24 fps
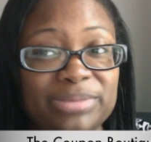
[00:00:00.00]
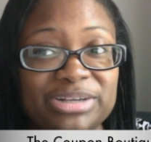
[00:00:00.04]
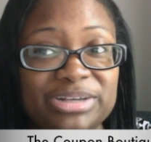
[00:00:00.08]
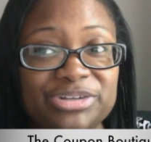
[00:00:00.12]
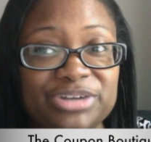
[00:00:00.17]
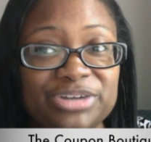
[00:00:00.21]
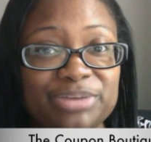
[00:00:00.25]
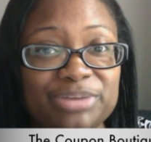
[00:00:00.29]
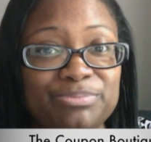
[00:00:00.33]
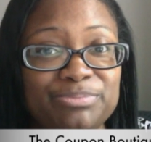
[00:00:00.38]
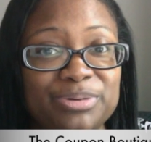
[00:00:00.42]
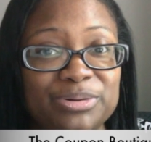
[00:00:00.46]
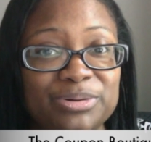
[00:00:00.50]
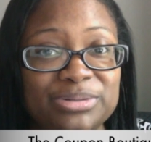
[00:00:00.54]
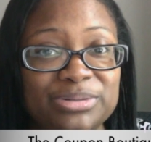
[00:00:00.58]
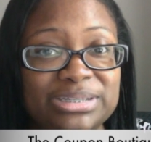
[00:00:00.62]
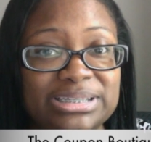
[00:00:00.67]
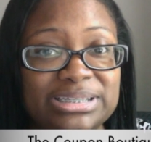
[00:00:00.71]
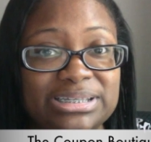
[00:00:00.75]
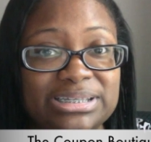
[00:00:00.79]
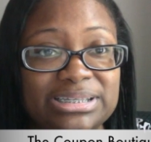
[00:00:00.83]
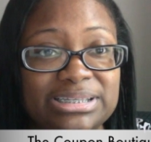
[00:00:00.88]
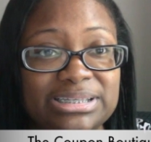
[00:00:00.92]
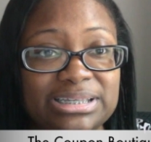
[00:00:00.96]
sure I post
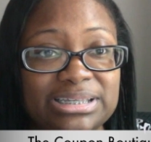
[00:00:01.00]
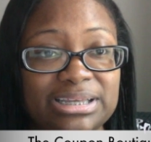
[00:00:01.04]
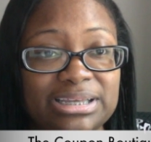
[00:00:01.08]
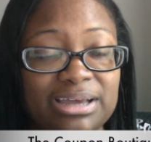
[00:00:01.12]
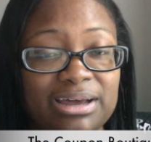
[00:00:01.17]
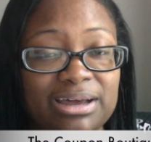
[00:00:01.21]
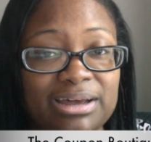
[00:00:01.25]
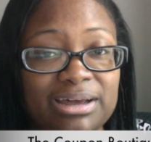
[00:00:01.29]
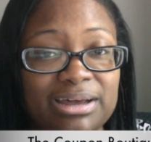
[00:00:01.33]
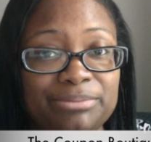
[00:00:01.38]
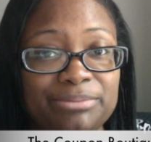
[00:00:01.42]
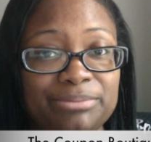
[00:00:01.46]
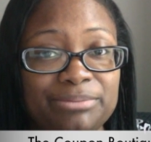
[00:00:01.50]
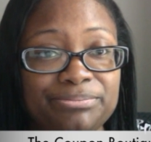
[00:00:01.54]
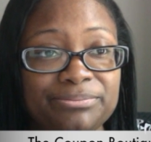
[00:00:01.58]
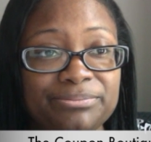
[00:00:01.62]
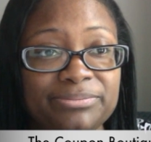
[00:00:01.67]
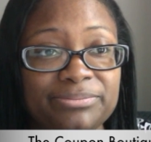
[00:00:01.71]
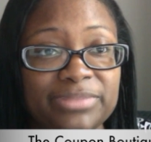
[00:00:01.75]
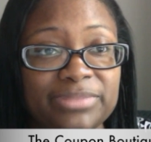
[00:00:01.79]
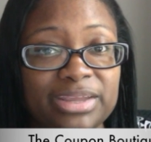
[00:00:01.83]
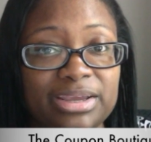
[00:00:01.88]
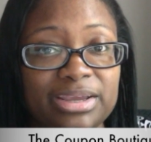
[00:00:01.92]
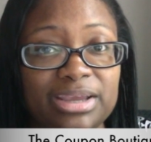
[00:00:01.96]
this
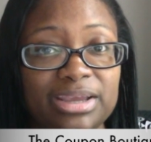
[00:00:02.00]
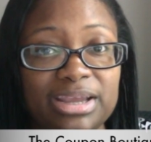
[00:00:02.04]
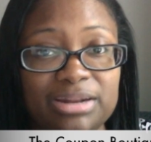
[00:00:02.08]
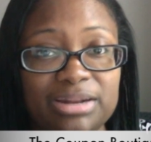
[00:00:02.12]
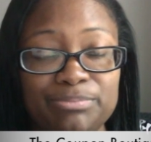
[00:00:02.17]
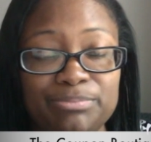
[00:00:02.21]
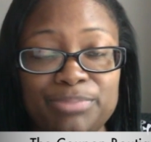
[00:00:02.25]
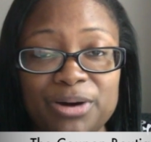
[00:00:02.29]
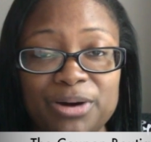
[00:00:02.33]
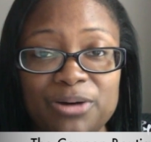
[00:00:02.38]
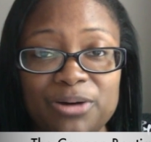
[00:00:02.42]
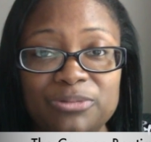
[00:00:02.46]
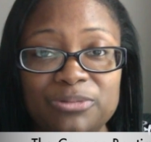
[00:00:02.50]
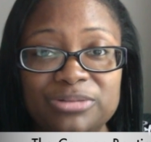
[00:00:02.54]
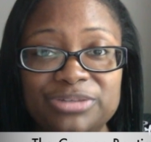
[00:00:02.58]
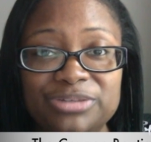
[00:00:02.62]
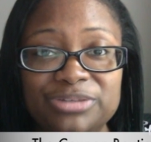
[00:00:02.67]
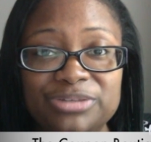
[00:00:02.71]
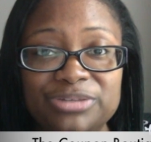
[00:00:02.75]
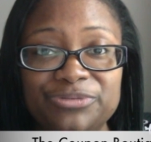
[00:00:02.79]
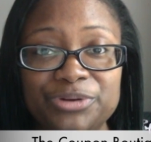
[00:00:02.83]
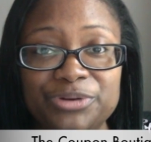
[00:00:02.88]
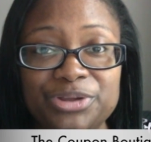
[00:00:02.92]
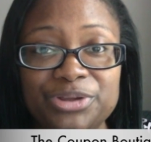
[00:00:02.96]
in a post
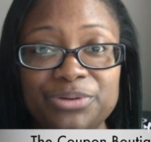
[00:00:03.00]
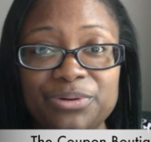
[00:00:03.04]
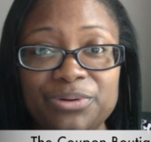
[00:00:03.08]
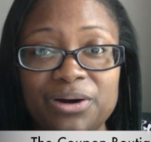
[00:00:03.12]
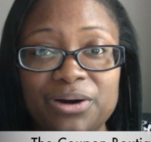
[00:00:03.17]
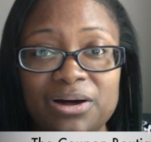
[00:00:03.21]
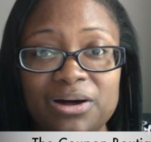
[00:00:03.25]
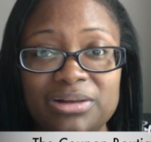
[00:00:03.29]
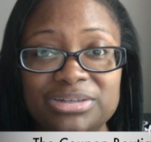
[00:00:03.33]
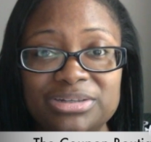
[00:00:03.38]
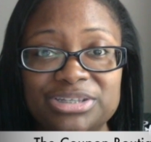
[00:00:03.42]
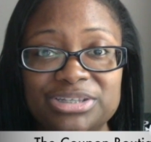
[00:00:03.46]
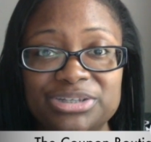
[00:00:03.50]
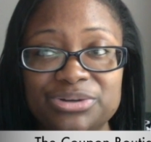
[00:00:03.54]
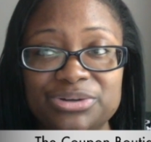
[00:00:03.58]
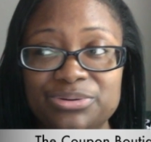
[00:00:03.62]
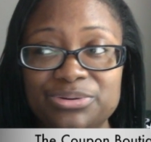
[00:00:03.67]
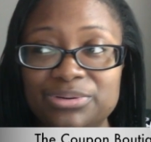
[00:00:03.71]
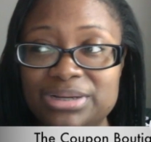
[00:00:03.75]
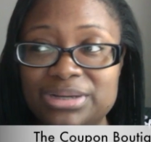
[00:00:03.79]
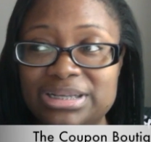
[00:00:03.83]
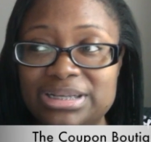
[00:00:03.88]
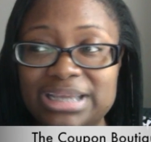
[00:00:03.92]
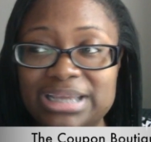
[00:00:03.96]
for you all, so
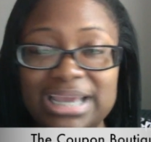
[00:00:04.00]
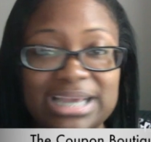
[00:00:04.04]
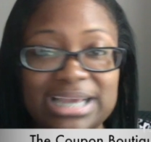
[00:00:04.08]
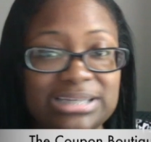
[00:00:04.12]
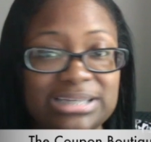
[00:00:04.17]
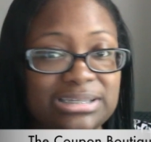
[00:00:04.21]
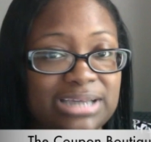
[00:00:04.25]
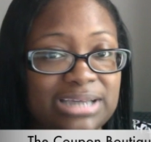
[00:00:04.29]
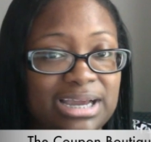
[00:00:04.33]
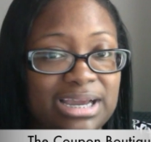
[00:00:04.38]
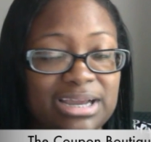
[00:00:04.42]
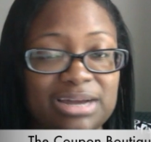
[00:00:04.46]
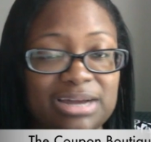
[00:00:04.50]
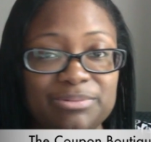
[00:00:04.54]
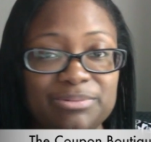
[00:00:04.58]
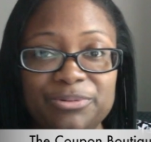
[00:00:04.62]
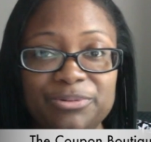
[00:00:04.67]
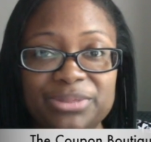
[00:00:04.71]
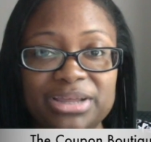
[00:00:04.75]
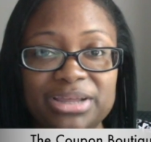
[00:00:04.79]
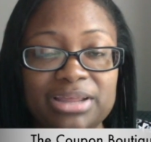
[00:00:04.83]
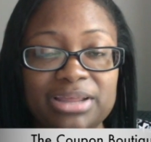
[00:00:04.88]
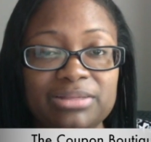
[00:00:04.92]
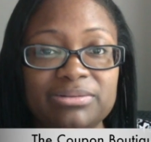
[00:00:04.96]
in case I come up
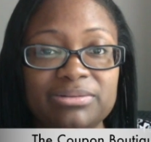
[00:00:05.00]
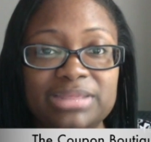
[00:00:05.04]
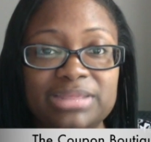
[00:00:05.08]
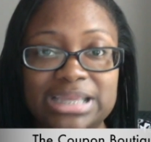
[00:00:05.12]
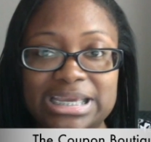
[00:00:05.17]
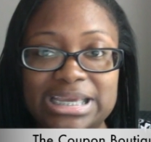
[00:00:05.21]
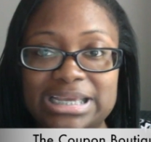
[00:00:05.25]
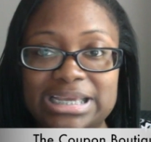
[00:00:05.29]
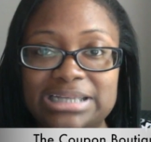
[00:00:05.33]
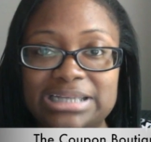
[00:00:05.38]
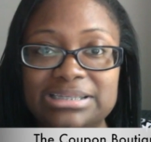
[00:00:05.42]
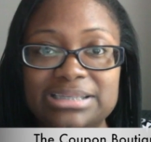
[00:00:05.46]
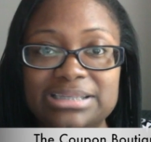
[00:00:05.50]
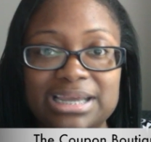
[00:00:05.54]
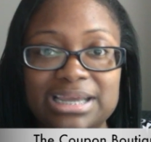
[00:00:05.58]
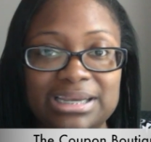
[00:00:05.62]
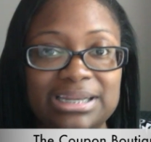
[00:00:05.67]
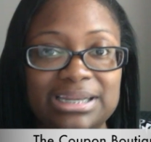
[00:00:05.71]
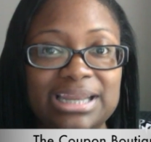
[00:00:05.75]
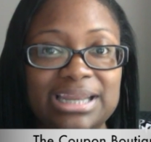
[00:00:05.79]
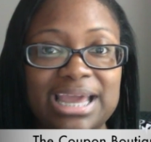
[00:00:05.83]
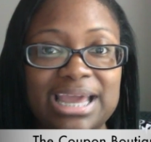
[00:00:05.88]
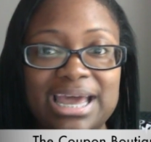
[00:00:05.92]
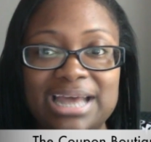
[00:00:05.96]
with other things I
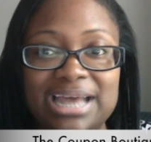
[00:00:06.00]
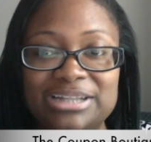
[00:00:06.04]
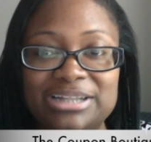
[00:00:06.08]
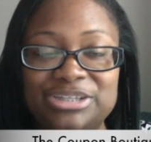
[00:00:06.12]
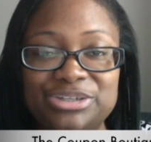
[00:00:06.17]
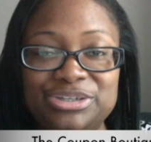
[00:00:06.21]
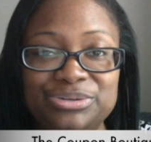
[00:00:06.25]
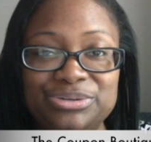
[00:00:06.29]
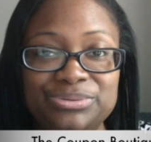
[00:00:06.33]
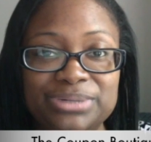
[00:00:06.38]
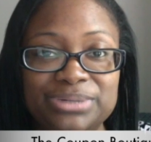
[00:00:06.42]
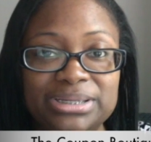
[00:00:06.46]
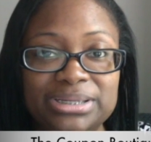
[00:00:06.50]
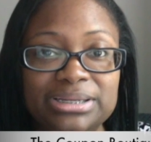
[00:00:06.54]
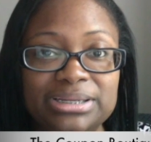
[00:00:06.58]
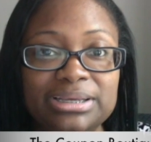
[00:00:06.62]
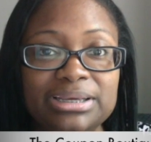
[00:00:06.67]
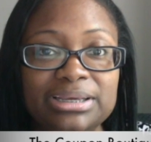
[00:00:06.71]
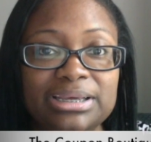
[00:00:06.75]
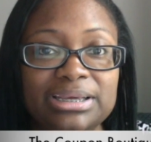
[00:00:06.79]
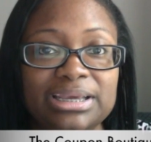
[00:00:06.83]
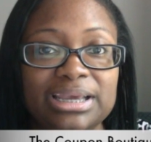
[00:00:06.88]
can add to it.